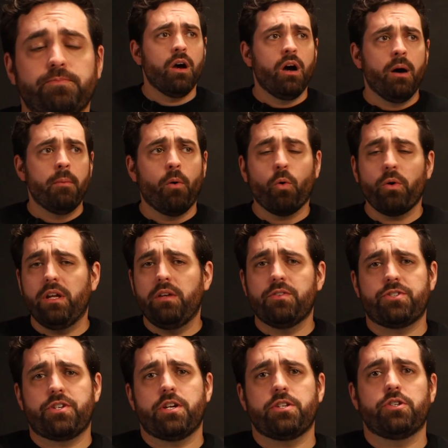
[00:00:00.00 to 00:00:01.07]
um, or
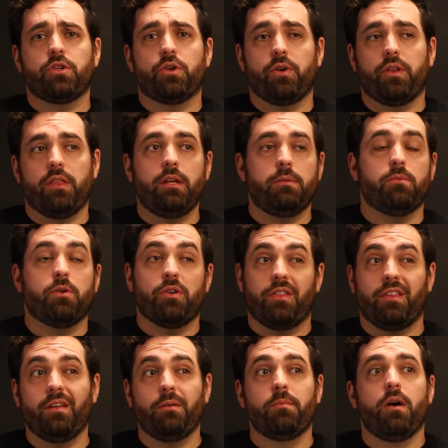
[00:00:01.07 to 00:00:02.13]
even changing your theme. Your
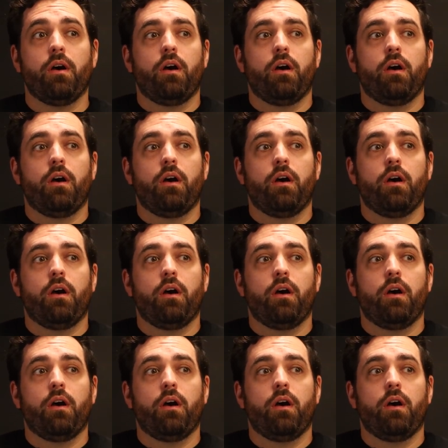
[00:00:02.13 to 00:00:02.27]
theme,